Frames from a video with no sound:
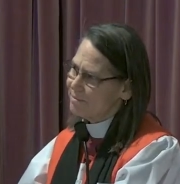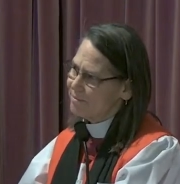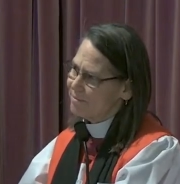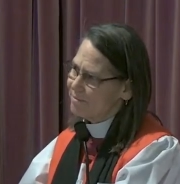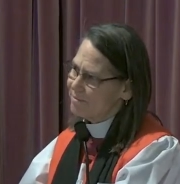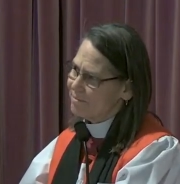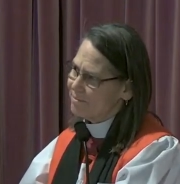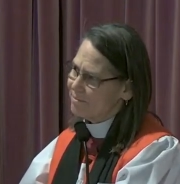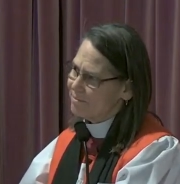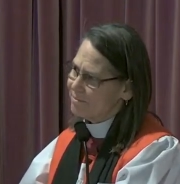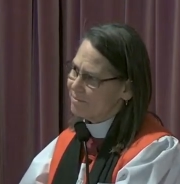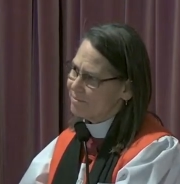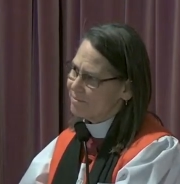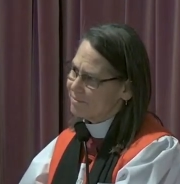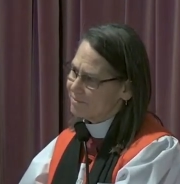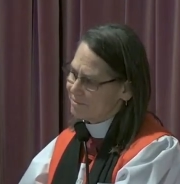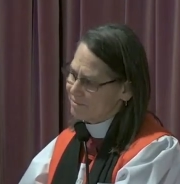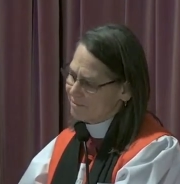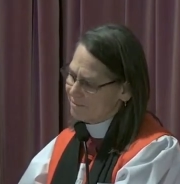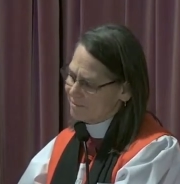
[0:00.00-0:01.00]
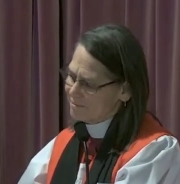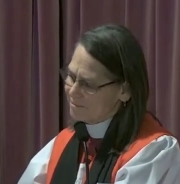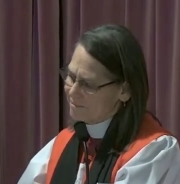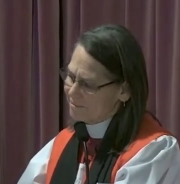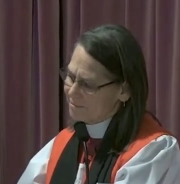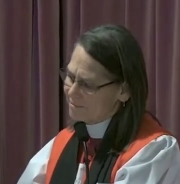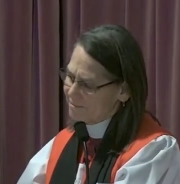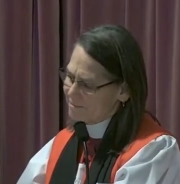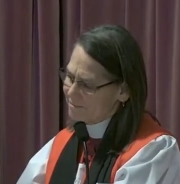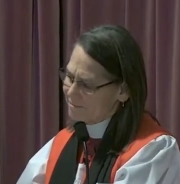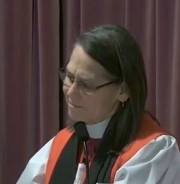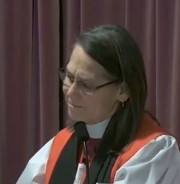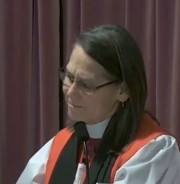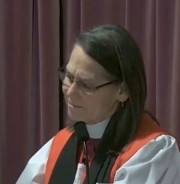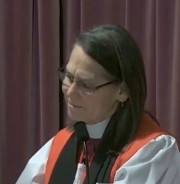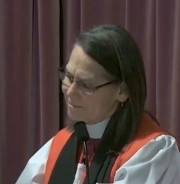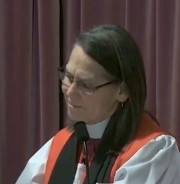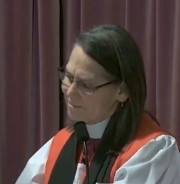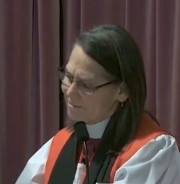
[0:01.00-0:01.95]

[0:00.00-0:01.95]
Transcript: No one is speaking in this clip.